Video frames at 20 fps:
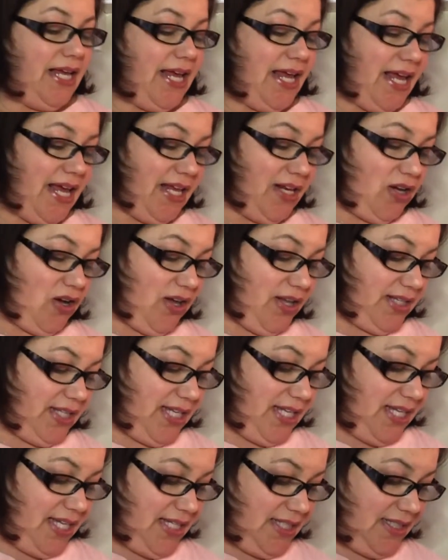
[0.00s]
And on
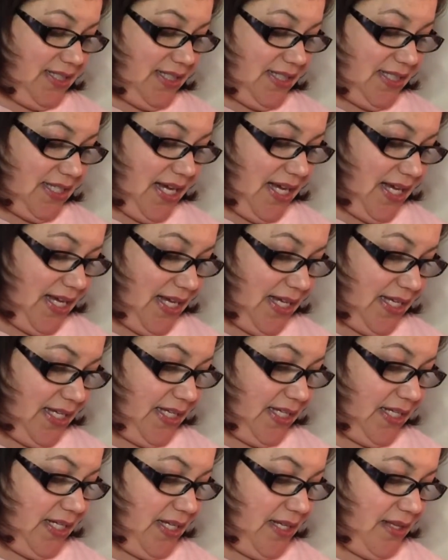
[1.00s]
the
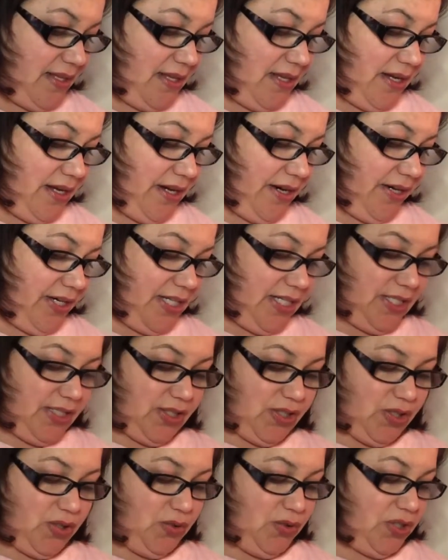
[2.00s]
inside, there
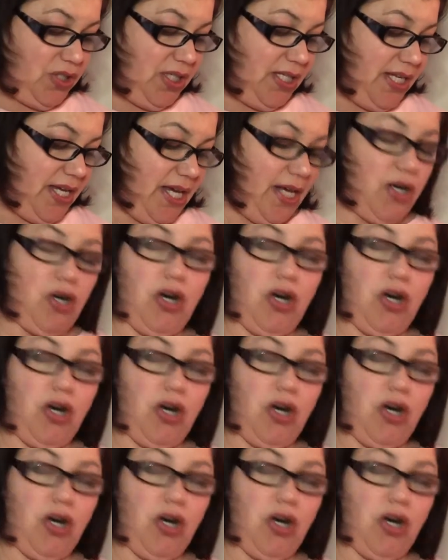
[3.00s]
is usually a